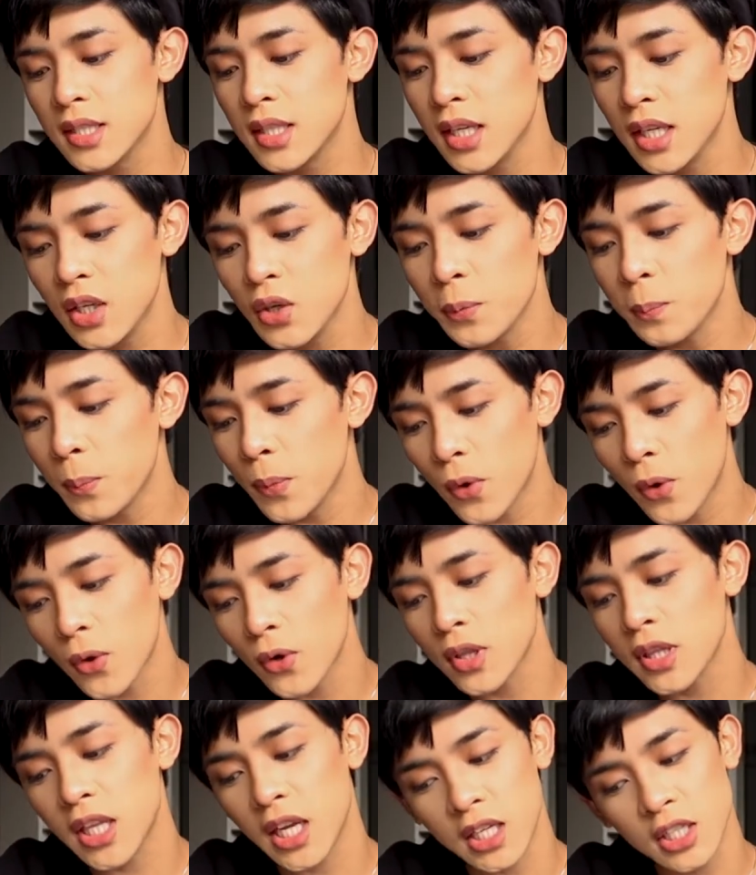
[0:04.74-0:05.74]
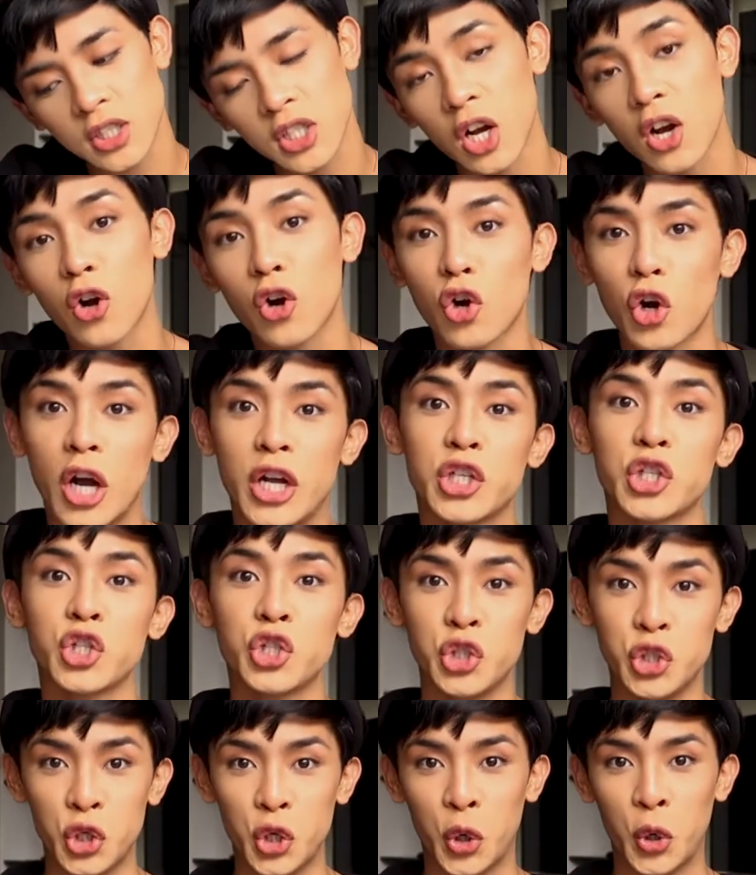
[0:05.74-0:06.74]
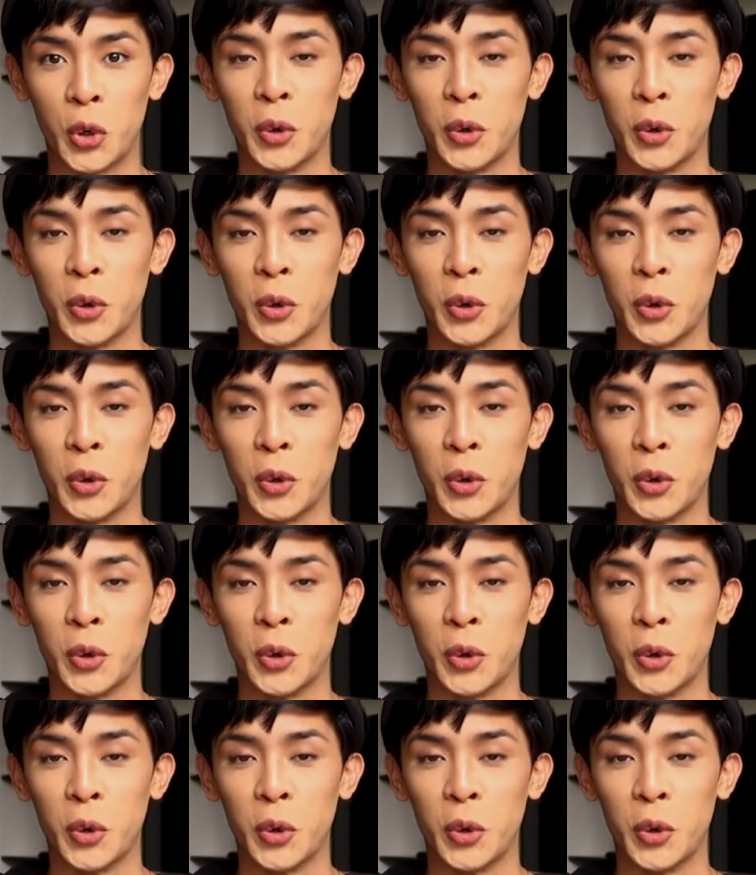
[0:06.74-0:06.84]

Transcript: Sino po TikTok crush nyo?